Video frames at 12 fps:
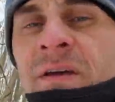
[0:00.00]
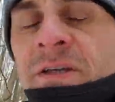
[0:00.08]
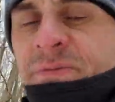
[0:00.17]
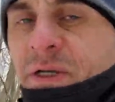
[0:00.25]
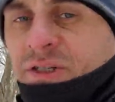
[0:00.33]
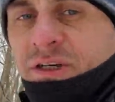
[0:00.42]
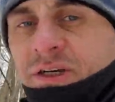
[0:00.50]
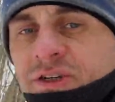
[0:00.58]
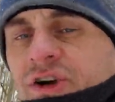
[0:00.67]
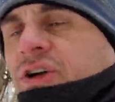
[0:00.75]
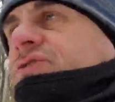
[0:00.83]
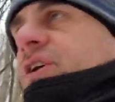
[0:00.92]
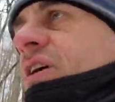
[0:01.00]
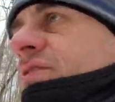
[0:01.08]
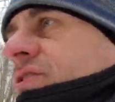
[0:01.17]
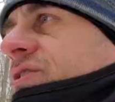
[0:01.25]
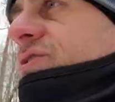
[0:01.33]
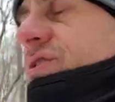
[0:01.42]
especially like truck
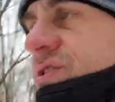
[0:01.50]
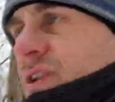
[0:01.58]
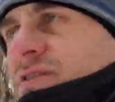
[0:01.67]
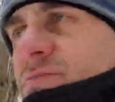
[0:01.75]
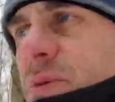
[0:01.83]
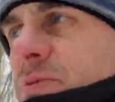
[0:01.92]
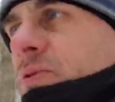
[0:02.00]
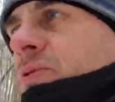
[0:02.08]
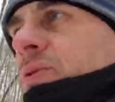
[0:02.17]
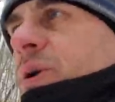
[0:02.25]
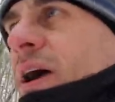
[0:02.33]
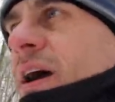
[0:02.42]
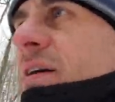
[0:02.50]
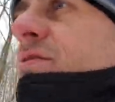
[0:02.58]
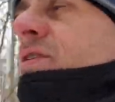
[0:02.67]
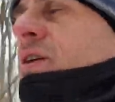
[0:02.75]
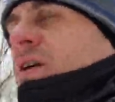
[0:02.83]
drivers and stuff, people who have